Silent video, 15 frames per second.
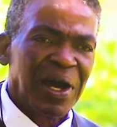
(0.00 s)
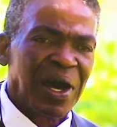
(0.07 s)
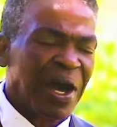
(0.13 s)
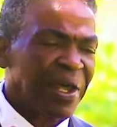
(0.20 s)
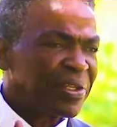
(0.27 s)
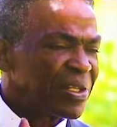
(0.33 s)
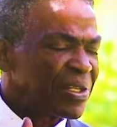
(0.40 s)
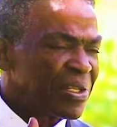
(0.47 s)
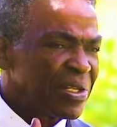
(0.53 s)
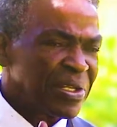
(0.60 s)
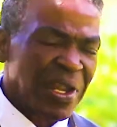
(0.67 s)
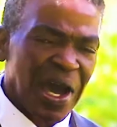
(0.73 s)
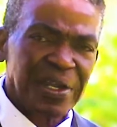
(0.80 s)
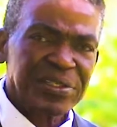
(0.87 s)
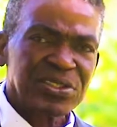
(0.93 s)
and
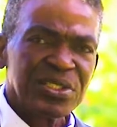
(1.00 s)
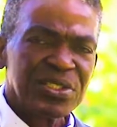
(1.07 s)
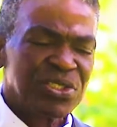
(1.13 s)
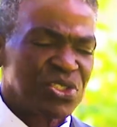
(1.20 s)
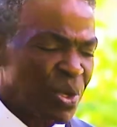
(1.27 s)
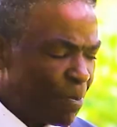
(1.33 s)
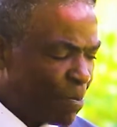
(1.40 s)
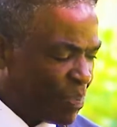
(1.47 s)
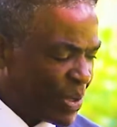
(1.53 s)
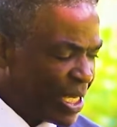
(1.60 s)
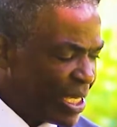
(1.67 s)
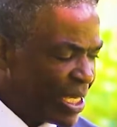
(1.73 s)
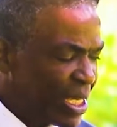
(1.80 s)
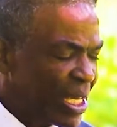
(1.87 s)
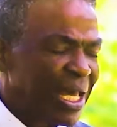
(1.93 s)
not to
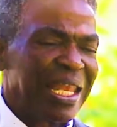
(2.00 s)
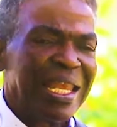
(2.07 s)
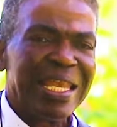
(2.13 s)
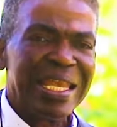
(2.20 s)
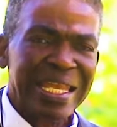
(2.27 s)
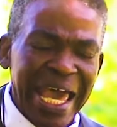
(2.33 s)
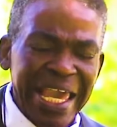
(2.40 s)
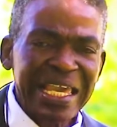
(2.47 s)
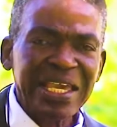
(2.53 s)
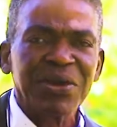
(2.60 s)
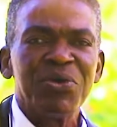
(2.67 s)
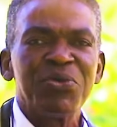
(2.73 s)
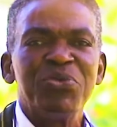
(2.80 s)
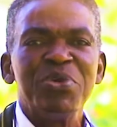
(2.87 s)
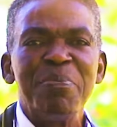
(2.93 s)
be like
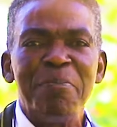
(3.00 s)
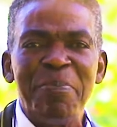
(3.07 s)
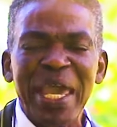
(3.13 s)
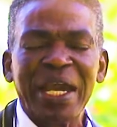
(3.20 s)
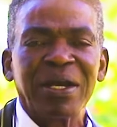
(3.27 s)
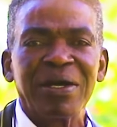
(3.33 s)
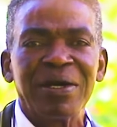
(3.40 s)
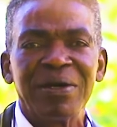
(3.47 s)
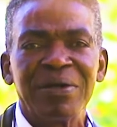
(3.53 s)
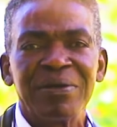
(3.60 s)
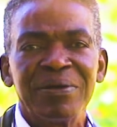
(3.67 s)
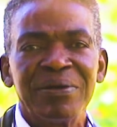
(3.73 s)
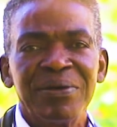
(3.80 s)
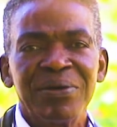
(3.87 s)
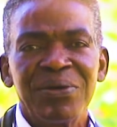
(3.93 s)
Rebecca,
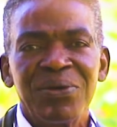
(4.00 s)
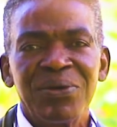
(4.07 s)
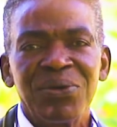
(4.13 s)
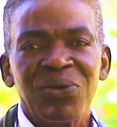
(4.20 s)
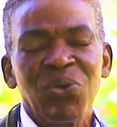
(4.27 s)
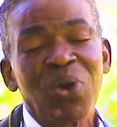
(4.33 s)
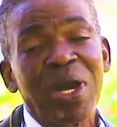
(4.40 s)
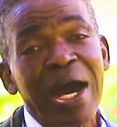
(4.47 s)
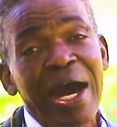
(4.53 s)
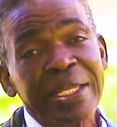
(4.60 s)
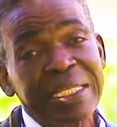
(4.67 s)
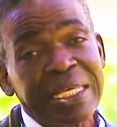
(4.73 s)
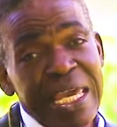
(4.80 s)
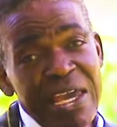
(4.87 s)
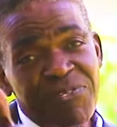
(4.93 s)
who
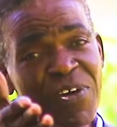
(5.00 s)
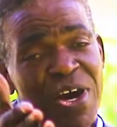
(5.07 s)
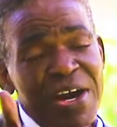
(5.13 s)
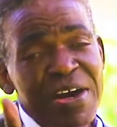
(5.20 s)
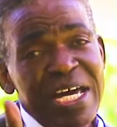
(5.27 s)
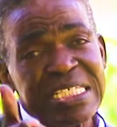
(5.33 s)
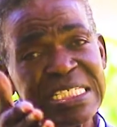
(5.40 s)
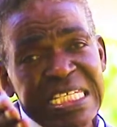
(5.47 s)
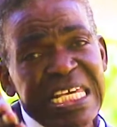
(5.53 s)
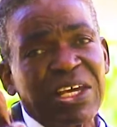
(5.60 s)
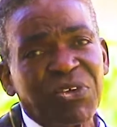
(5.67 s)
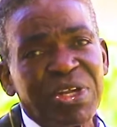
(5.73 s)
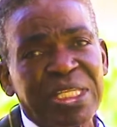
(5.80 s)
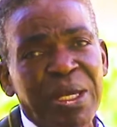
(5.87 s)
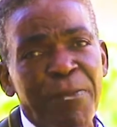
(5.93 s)
God gave her a
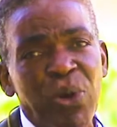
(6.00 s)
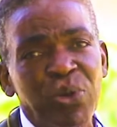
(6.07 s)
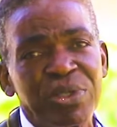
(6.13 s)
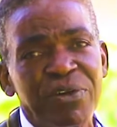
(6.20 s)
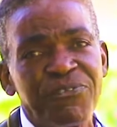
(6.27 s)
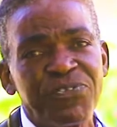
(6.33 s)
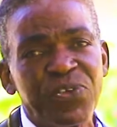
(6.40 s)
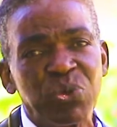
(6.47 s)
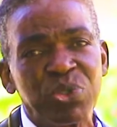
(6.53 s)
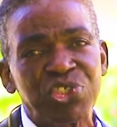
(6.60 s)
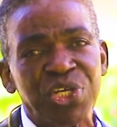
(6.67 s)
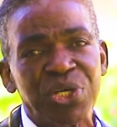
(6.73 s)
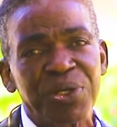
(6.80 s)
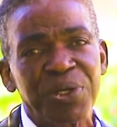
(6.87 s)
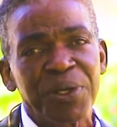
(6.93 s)
secret about the
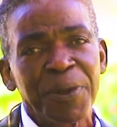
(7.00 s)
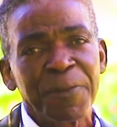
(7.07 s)
future.